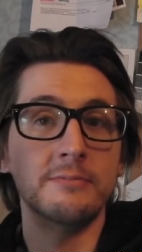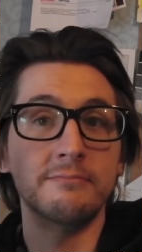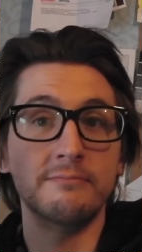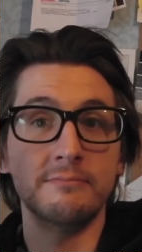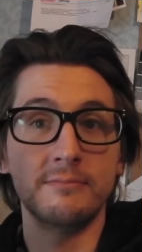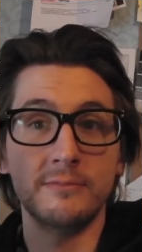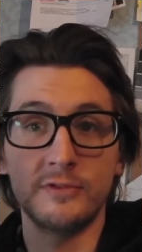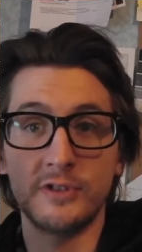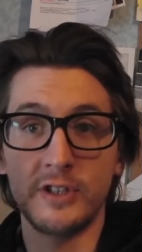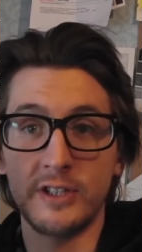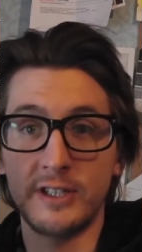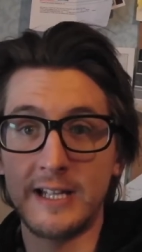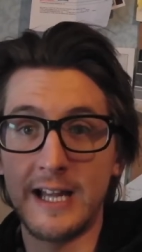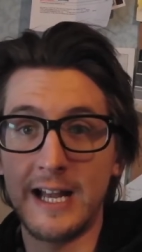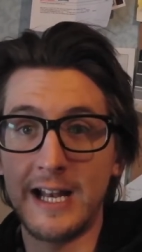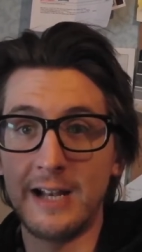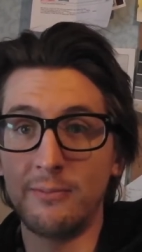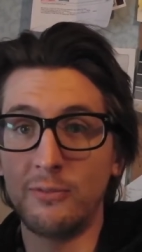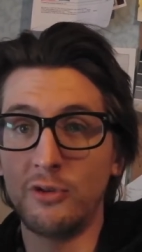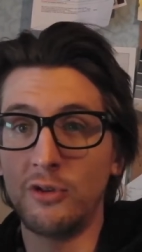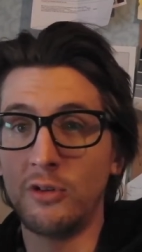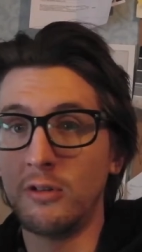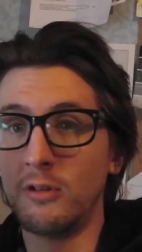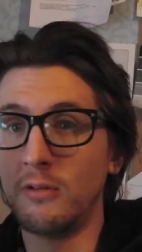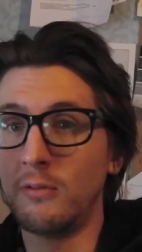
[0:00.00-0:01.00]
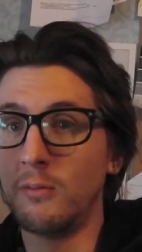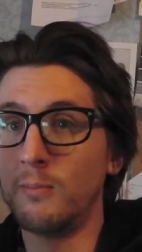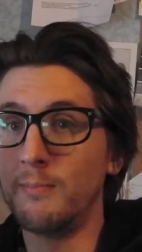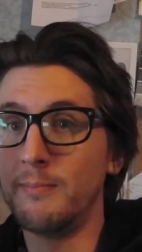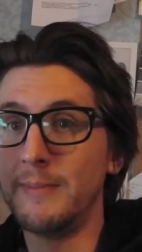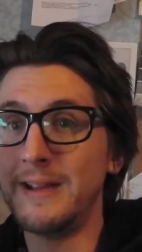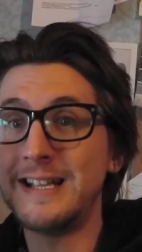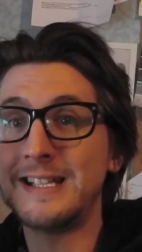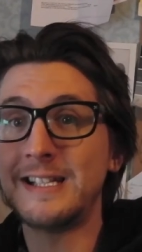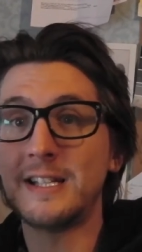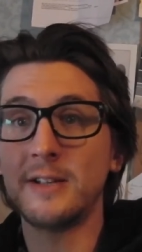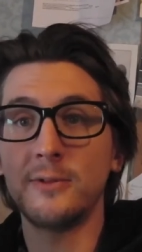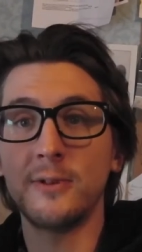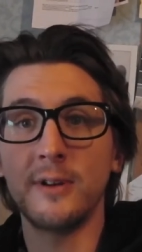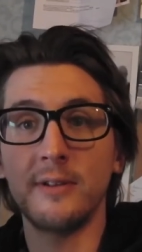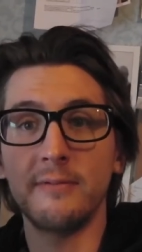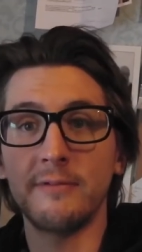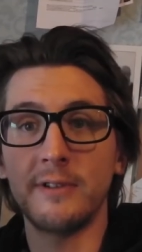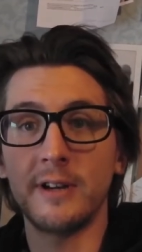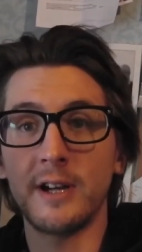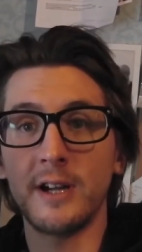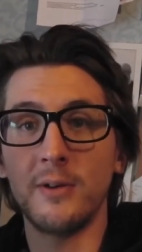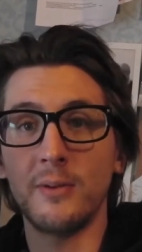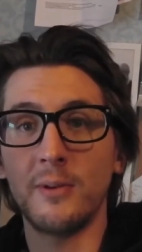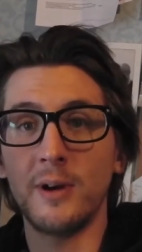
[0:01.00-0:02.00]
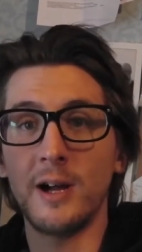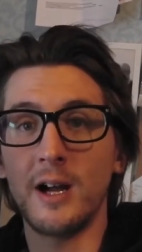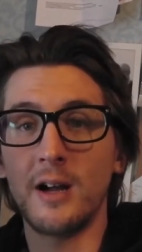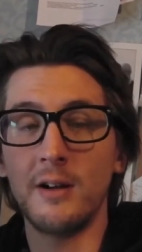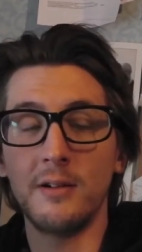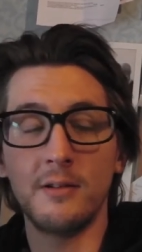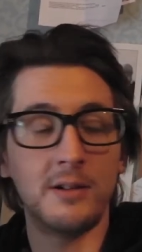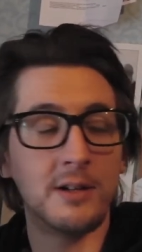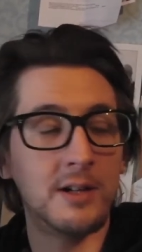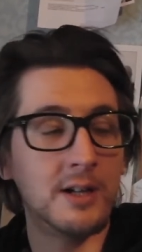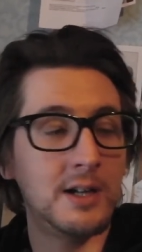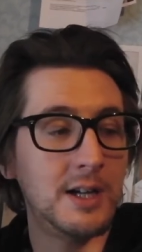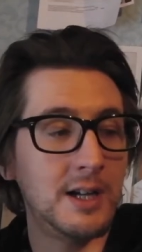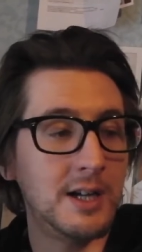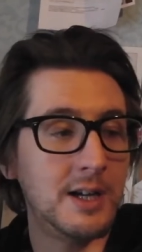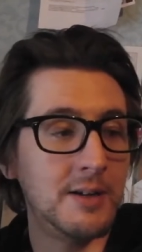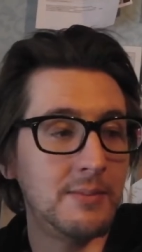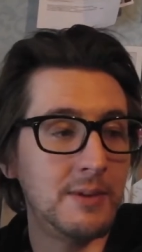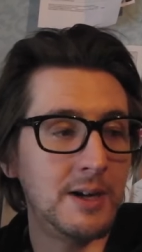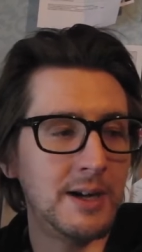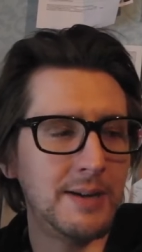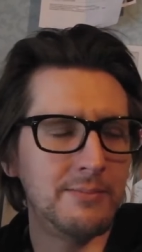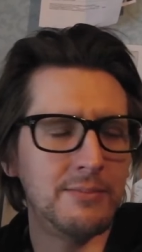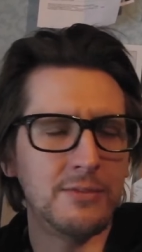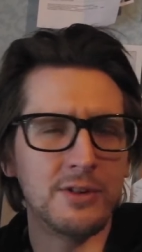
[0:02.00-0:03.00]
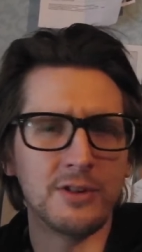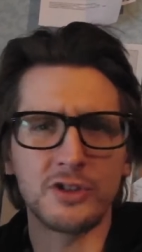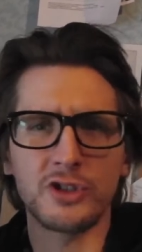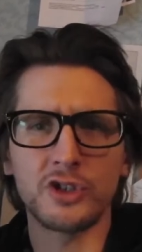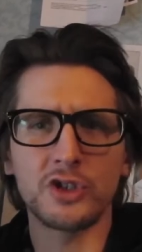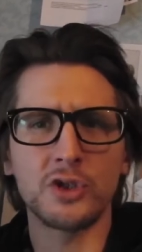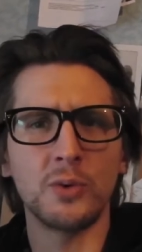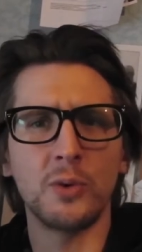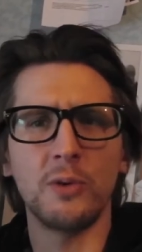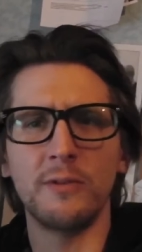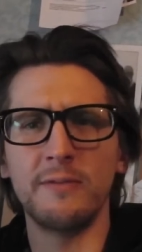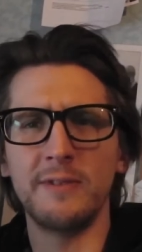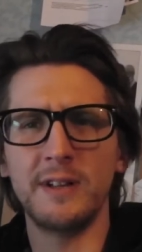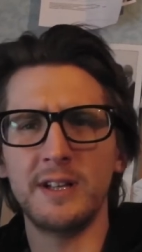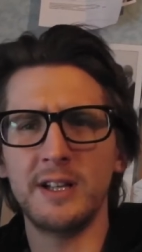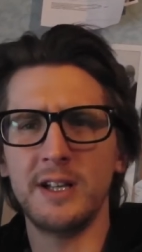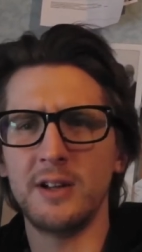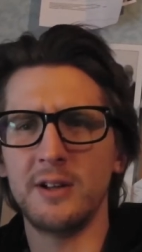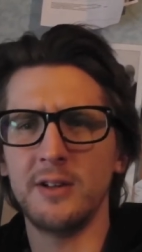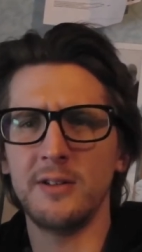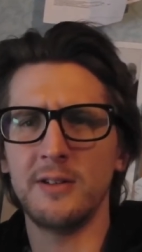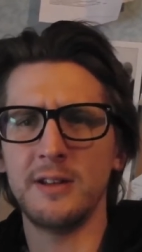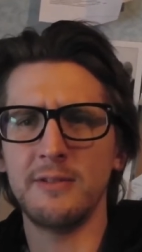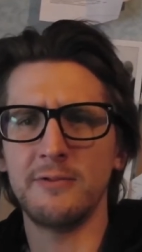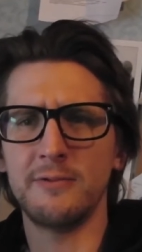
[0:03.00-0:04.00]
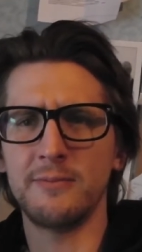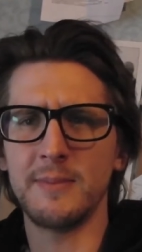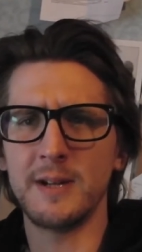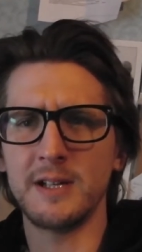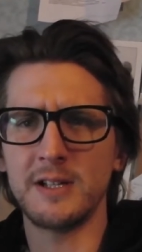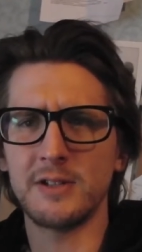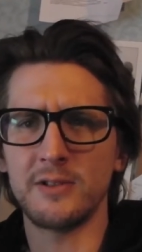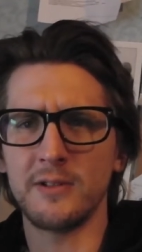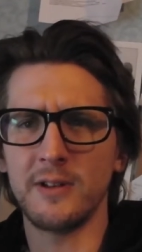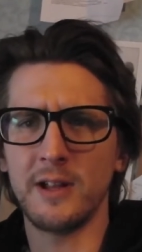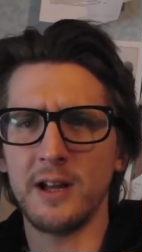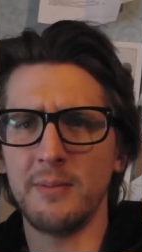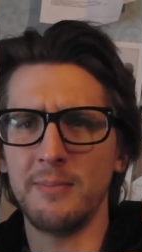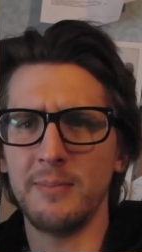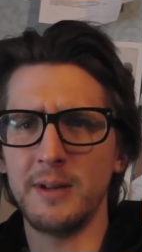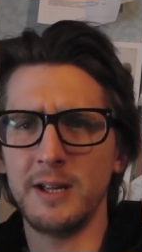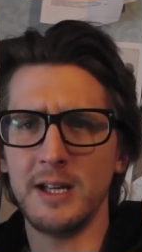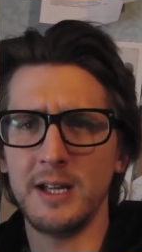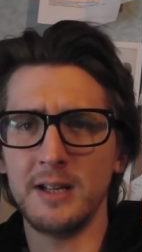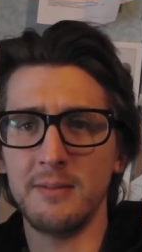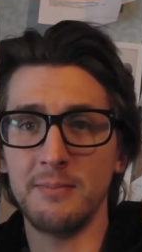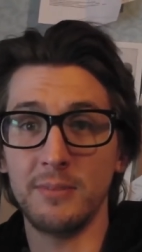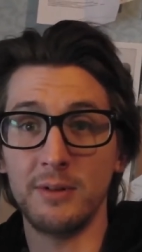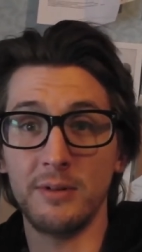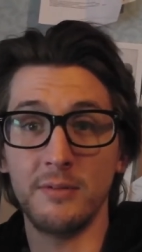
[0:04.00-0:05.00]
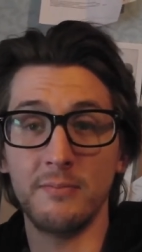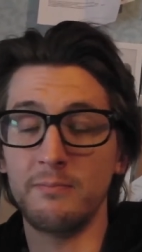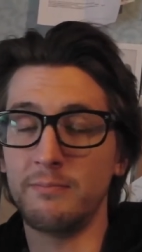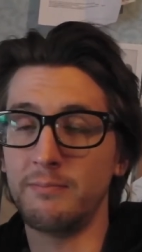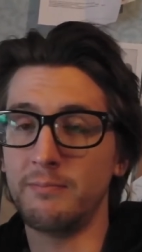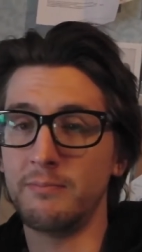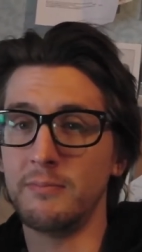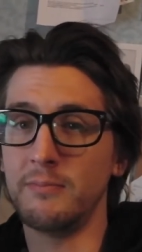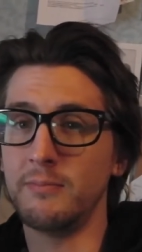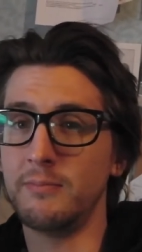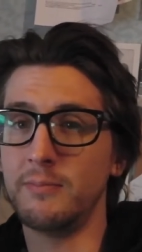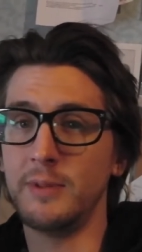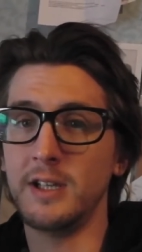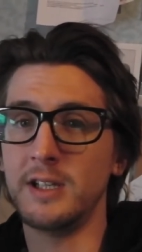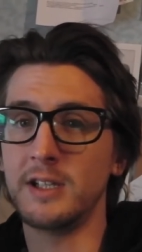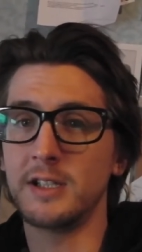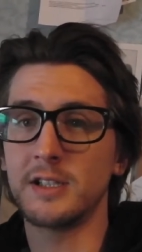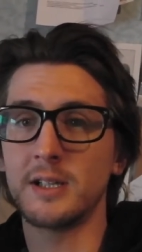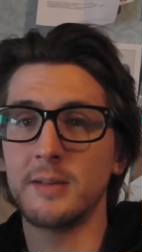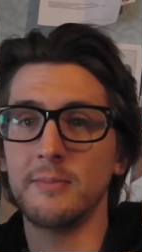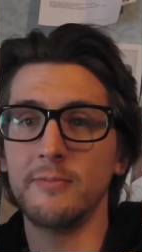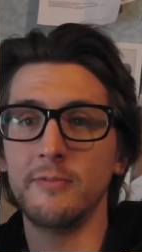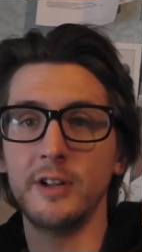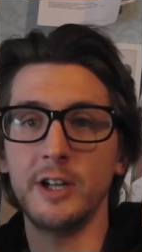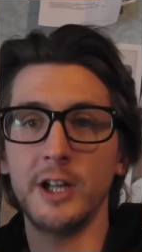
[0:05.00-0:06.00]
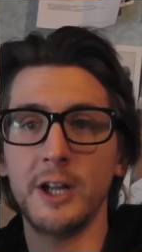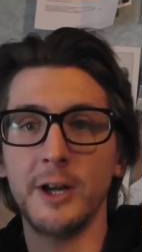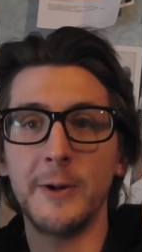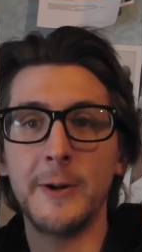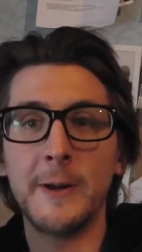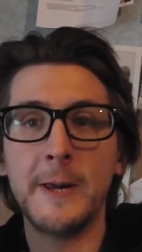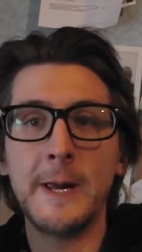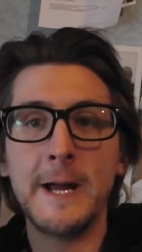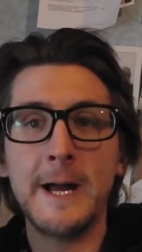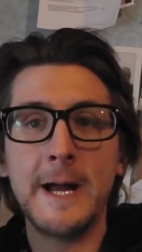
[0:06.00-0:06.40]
the Delamore meeting went very well. I'm not sure what video the information on that will be in, but it'll be in some video.